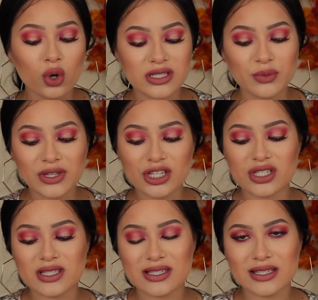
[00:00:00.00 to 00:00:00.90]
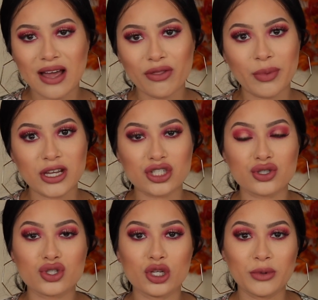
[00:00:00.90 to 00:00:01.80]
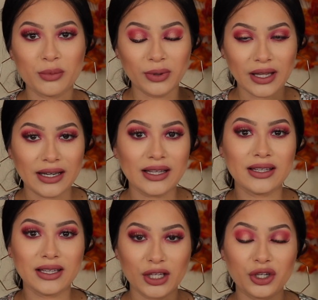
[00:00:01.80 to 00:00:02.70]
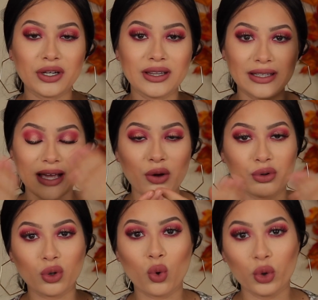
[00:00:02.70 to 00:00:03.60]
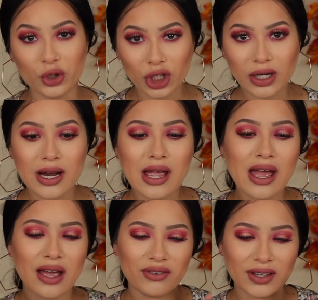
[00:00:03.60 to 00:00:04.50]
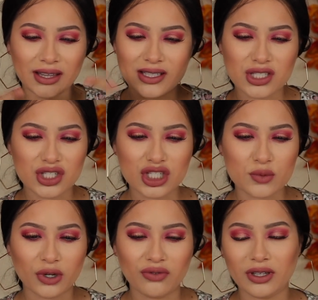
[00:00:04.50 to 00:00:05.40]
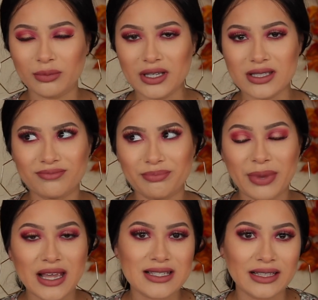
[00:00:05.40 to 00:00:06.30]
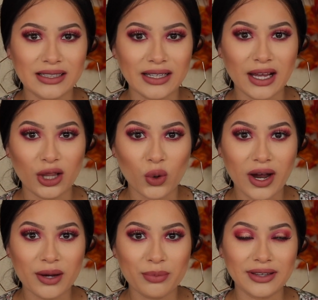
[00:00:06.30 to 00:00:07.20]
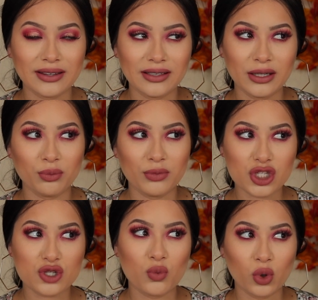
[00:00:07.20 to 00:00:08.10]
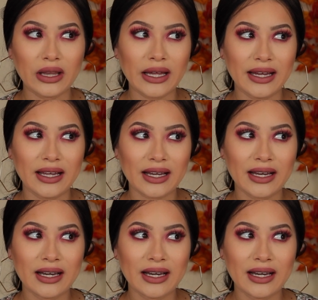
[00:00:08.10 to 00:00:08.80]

or someone that just doesn't have the patience to be blending the inner and the outer corner feel like this is just perfect because basically a halo eye, but in a much more like